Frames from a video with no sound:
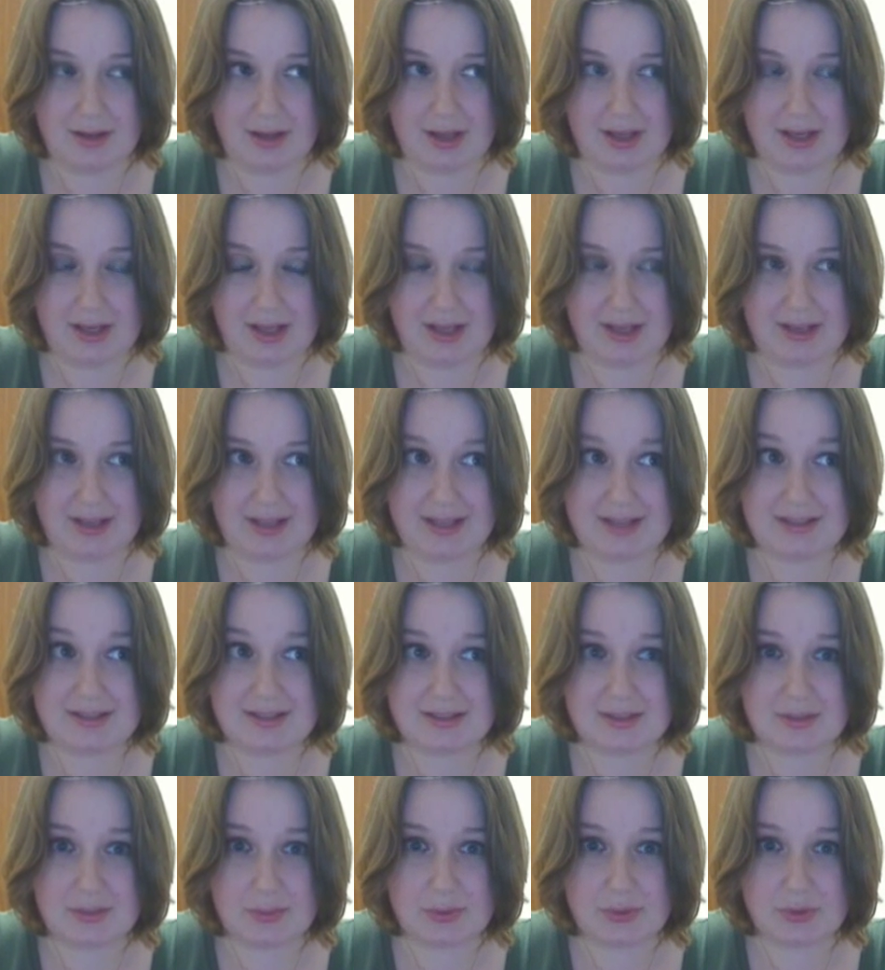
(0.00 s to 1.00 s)
I guess
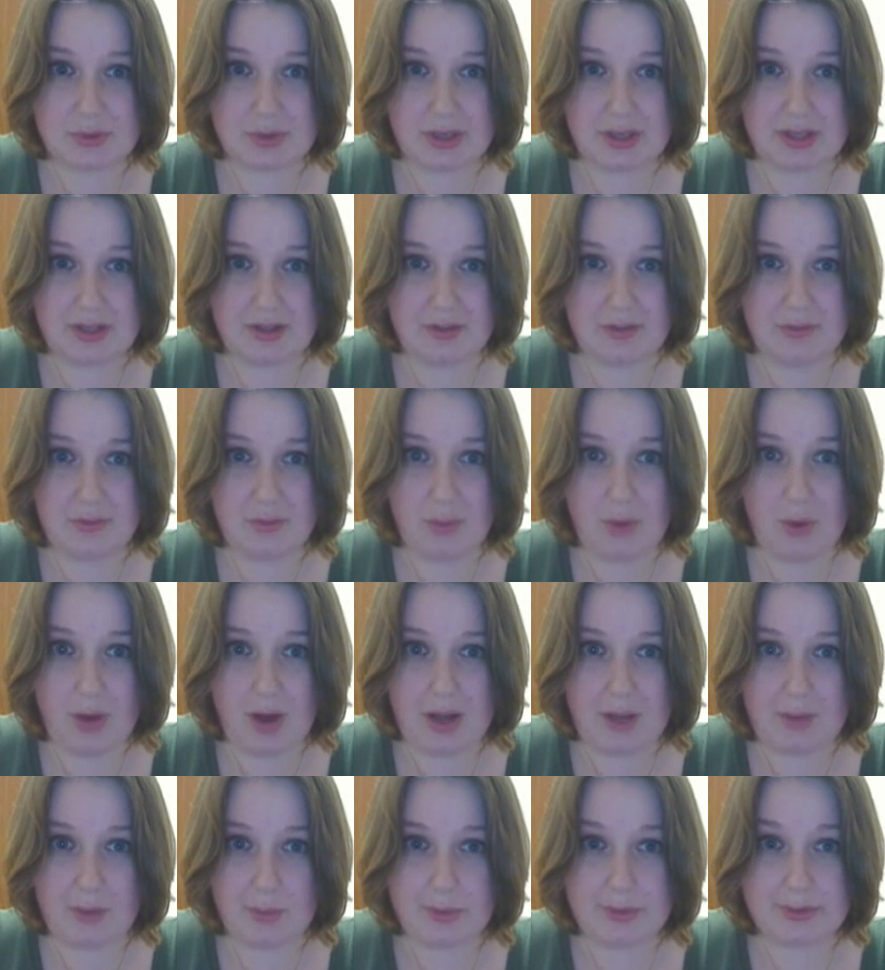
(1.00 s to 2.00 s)
it's a portrayal of
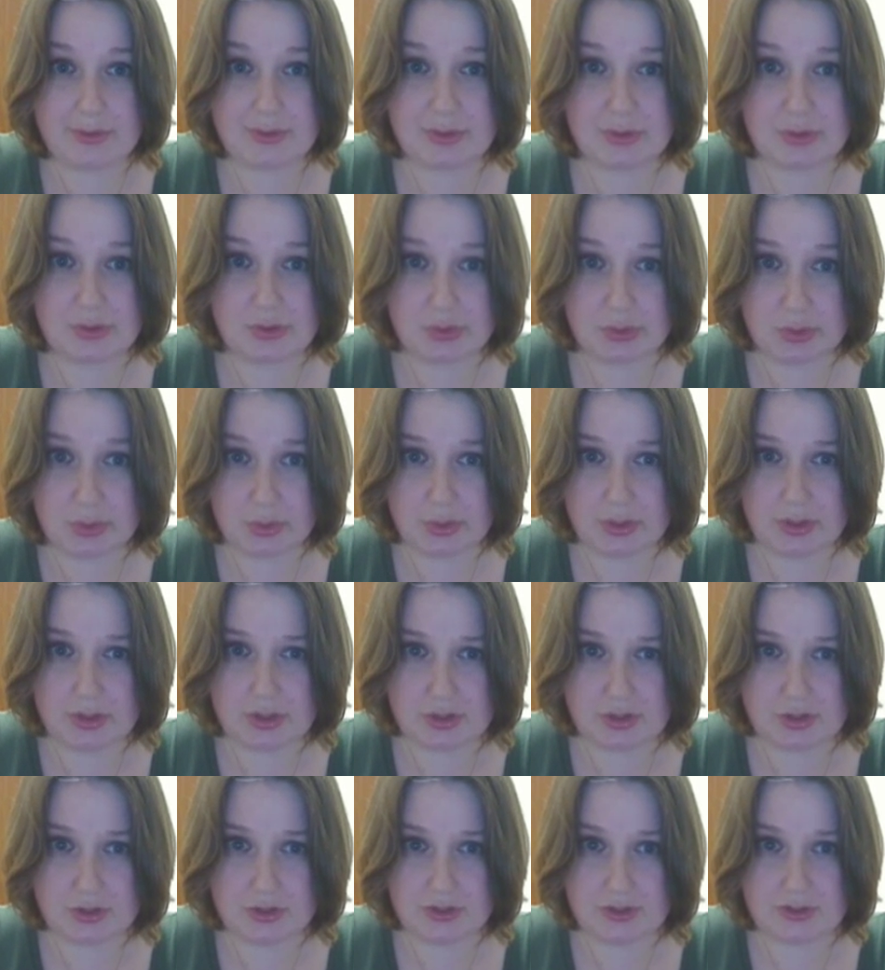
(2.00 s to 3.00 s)
why we're social
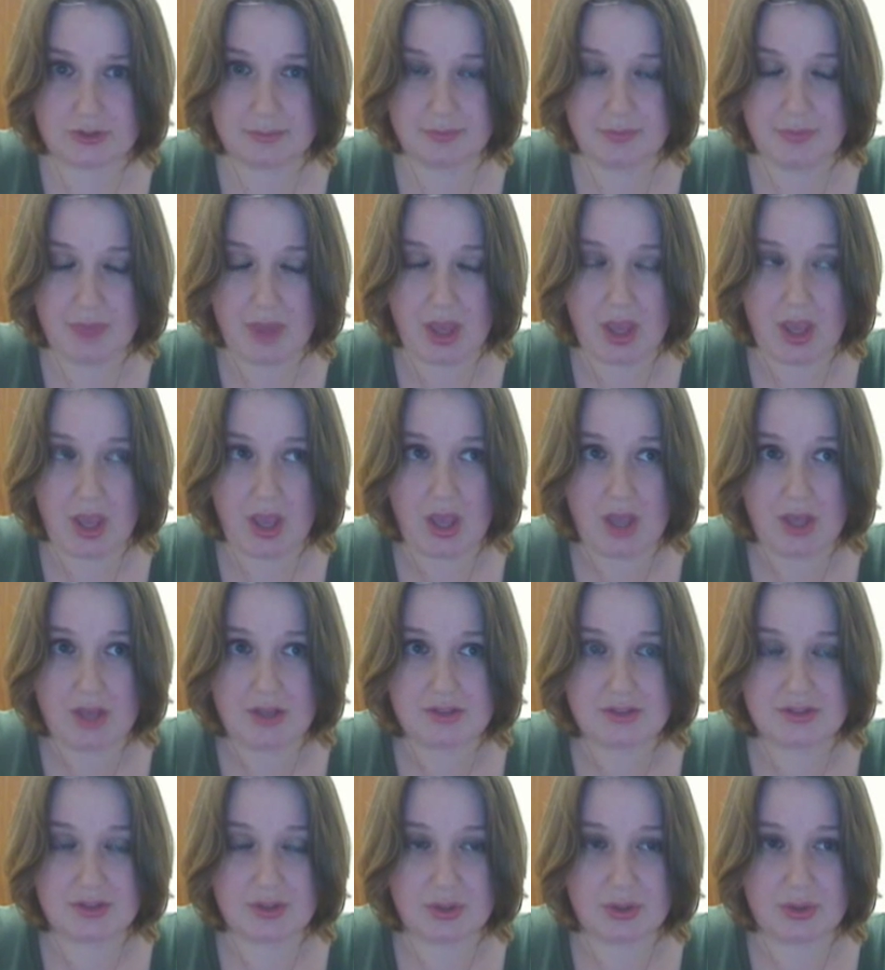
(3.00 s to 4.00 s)
creatures.
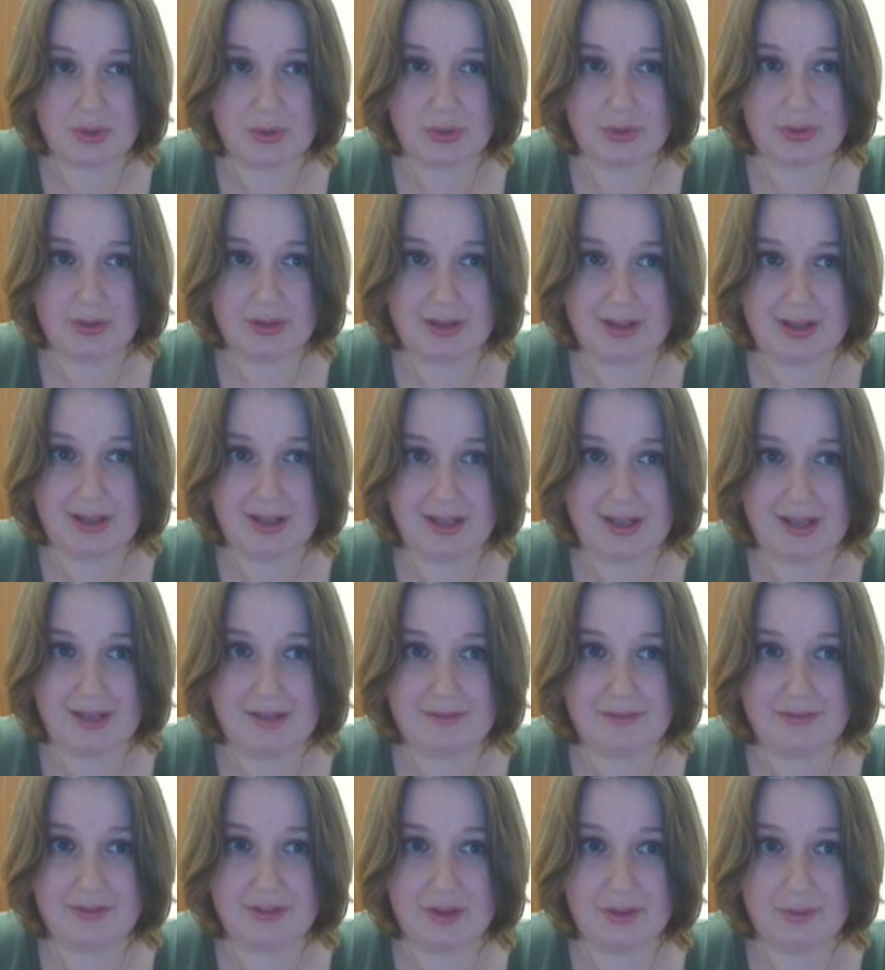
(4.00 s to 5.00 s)
So
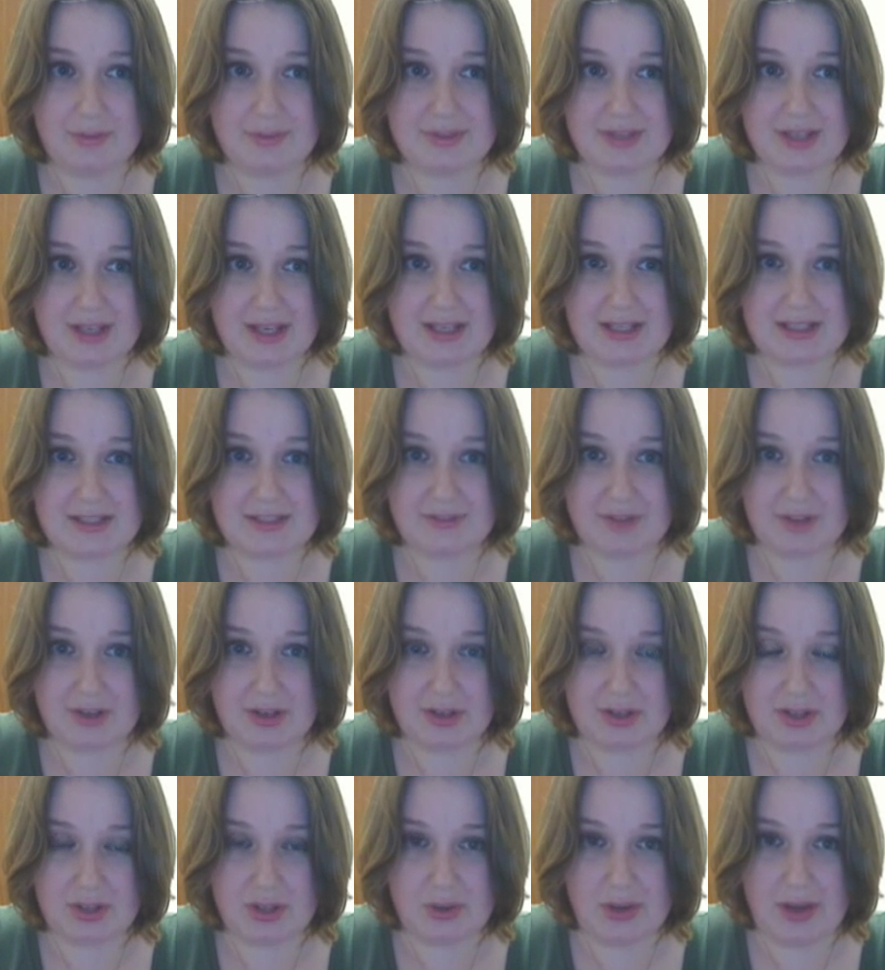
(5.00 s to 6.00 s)
in films like
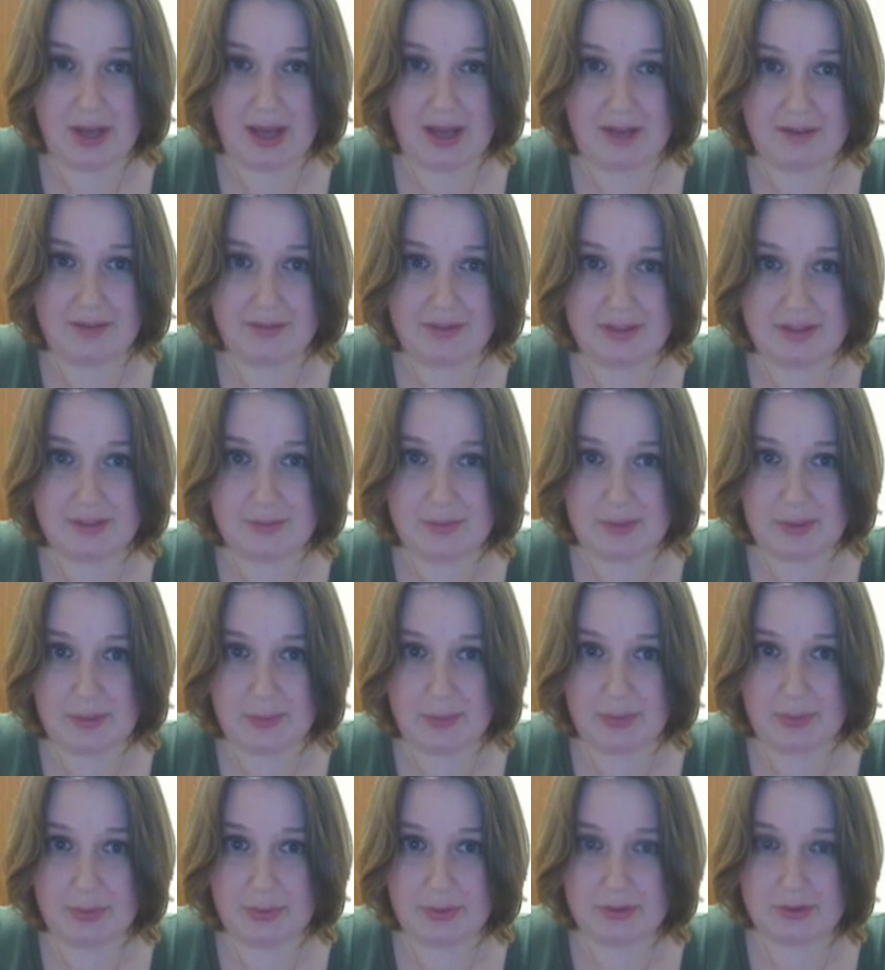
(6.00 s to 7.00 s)
Sphere, you have these
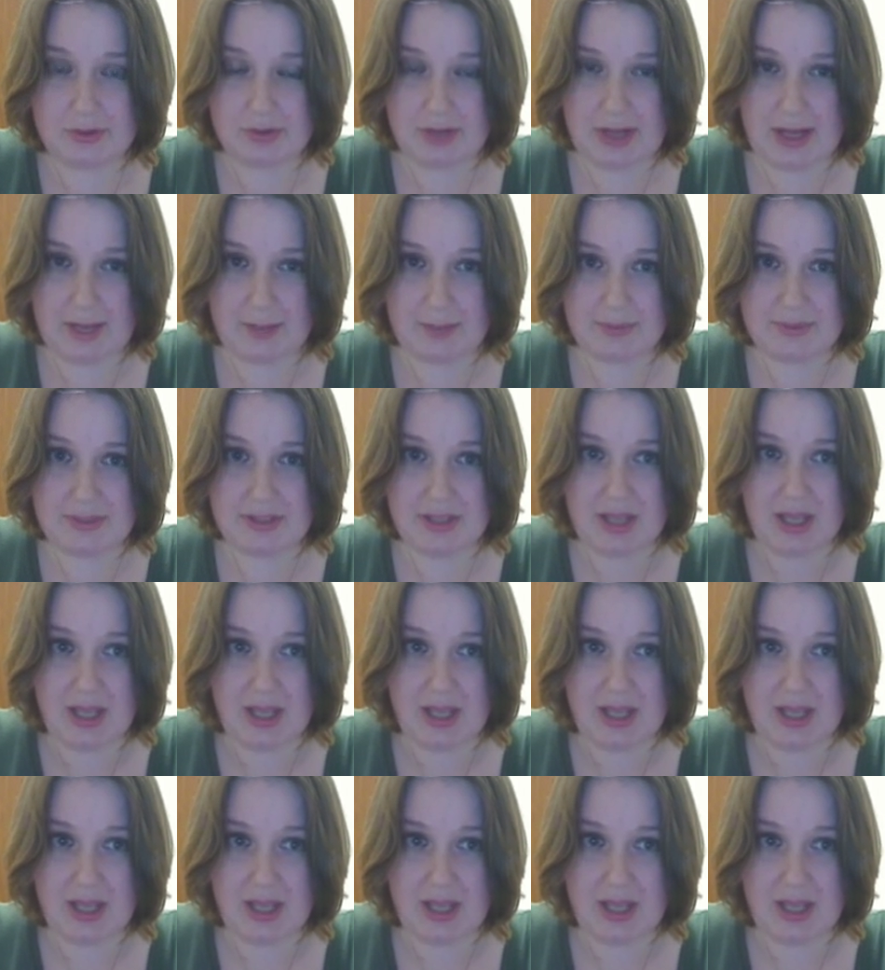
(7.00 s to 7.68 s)
people who are trapped,